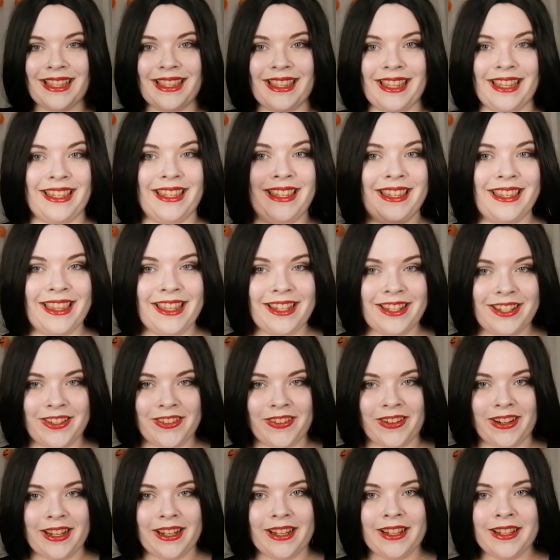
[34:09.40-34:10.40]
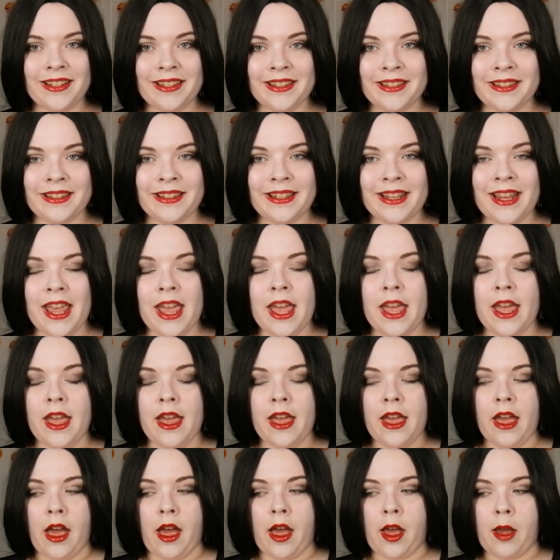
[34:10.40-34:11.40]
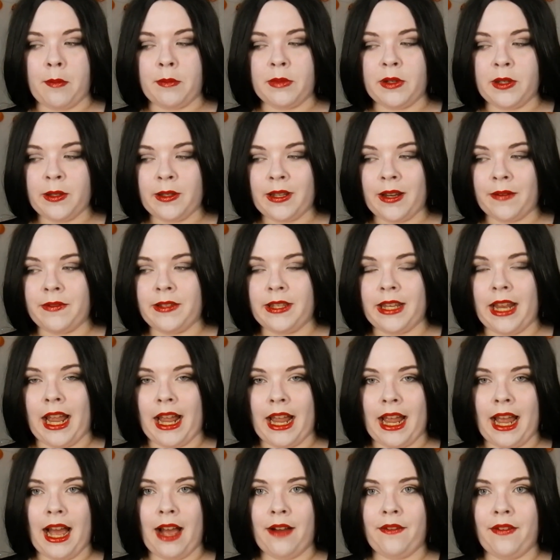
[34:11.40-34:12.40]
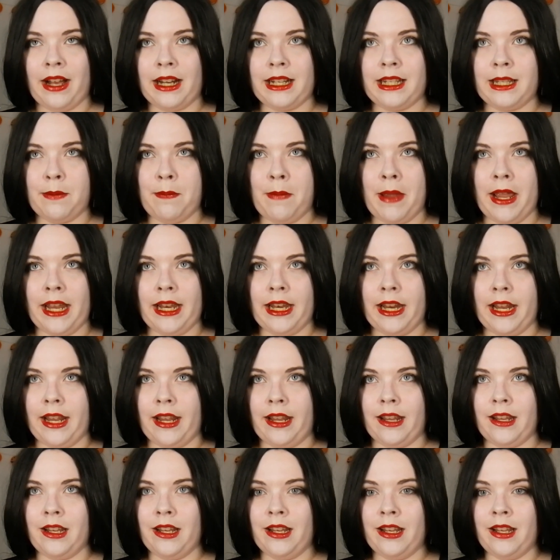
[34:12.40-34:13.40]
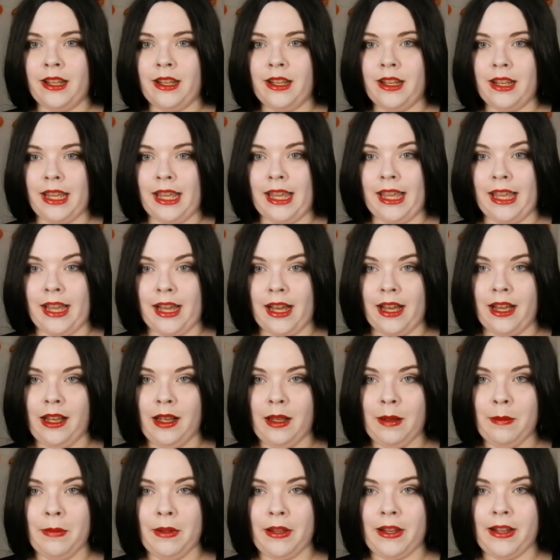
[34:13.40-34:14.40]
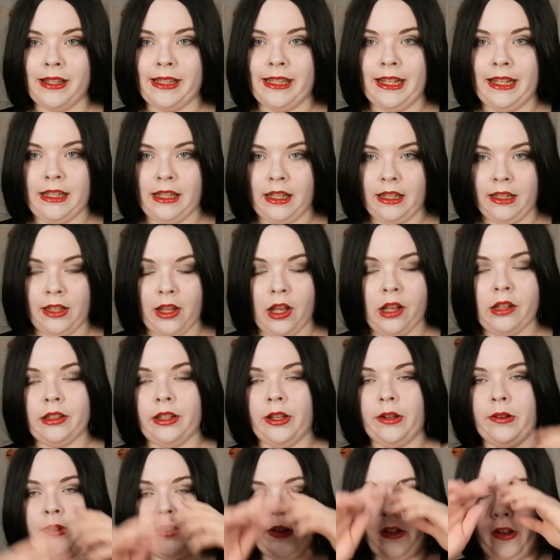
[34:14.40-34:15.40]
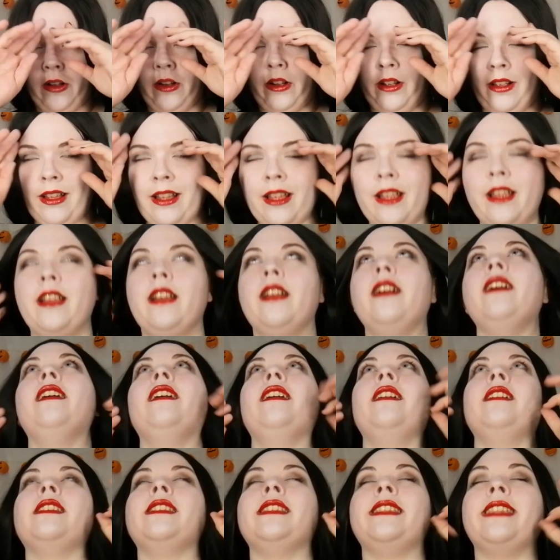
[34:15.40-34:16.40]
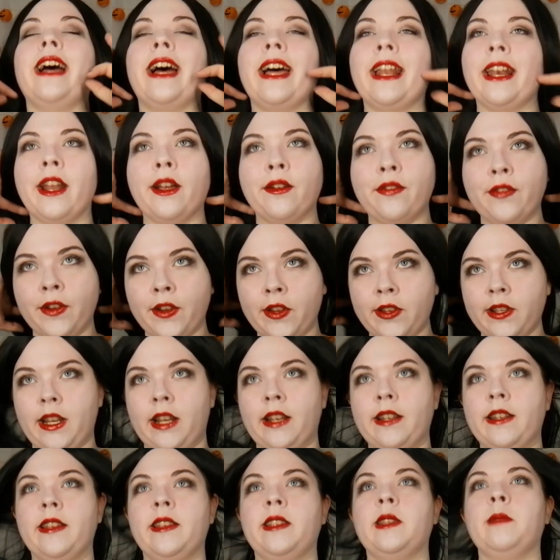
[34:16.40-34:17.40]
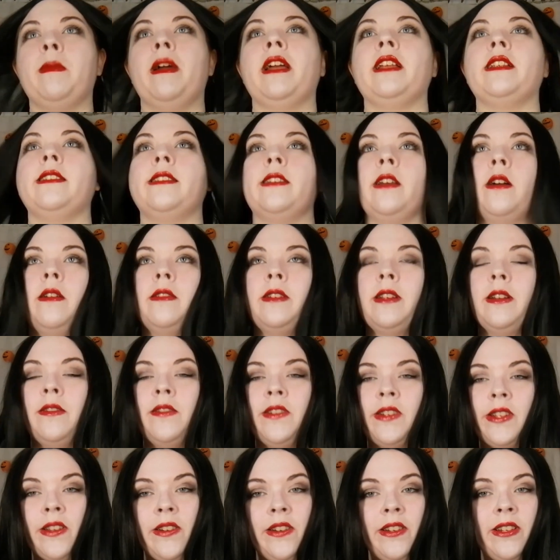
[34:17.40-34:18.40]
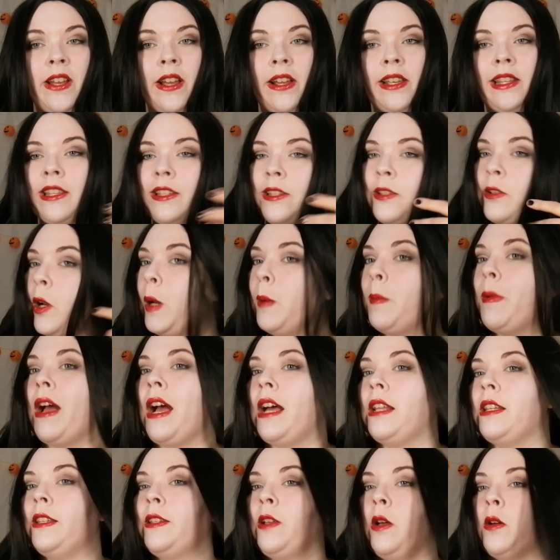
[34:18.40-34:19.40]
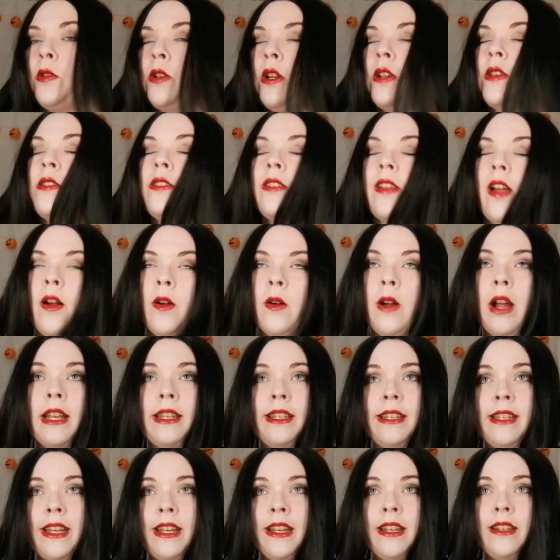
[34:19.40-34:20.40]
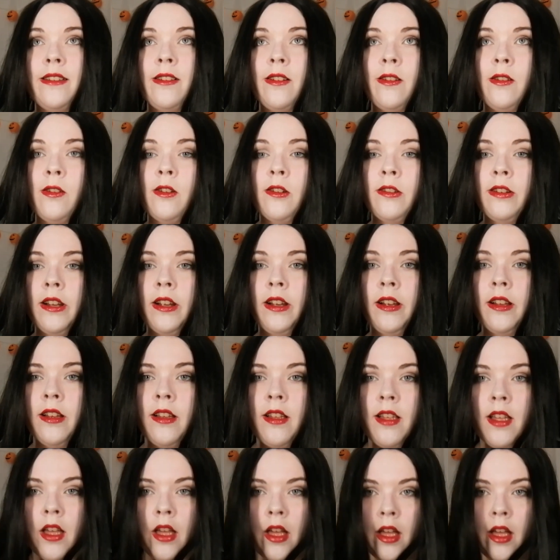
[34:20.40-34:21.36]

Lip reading: This is the dress. Just have to say, I have had to pin it here because it's a lot low cut than I first anticipated. So I'm just going to tell you the story behind this whole dress. So I did order,